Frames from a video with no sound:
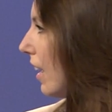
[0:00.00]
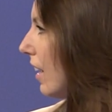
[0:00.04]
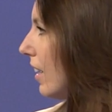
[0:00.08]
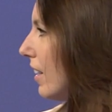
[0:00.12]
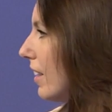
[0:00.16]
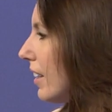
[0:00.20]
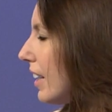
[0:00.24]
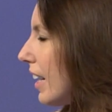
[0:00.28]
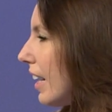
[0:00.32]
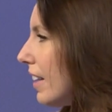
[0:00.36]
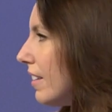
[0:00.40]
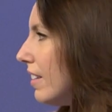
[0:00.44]

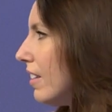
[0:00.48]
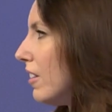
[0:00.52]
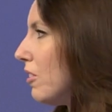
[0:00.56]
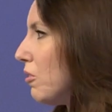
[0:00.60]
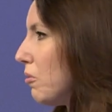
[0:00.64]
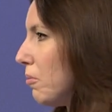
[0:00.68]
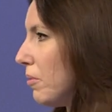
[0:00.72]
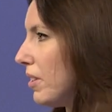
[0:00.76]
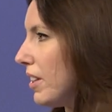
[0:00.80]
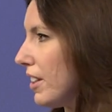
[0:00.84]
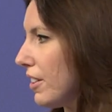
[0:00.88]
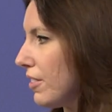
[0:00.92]
a bit
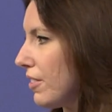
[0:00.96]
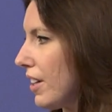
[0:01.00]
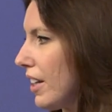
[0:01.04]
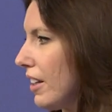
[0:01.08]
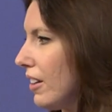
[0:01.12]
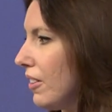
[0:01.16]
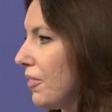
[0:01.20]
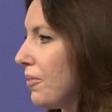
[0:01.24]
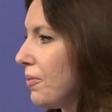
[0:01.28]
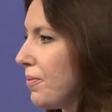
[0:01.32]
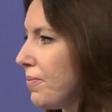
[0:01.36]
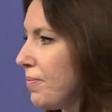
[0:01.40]
uh,
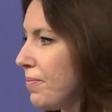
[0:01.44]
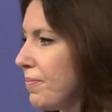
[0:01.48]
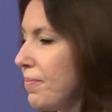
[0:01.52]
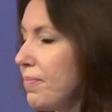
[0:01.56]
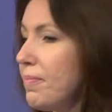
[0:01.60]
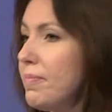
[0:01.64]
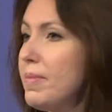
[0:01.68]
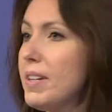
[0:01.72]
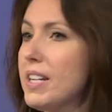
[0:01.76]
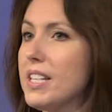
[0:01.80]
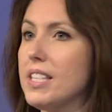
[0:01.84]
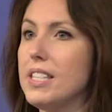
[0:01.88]
different to
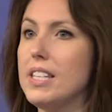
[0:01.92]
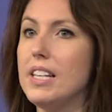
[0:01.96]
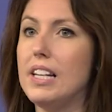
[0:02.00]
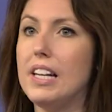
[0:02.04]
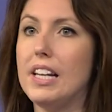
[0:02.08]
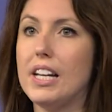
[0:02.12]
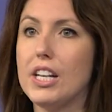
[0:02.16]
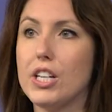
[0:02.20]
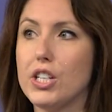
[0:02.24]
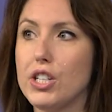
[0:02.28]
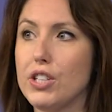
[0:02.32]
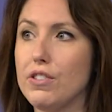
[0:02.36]
the Illumina
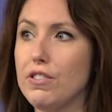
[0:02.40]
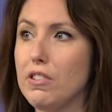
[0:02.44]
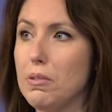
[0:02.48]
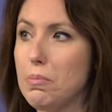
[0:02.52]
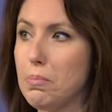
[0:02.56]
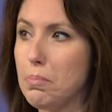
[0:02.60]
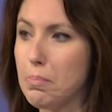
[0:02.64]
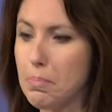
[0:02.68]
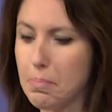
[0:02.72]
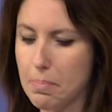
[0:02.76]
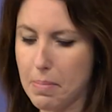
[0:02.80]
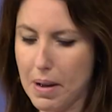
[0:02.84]
Grail
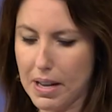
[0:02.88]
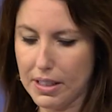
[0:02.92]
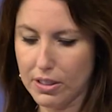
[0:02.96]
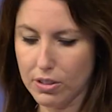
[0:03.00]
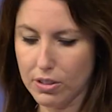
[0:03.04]
case.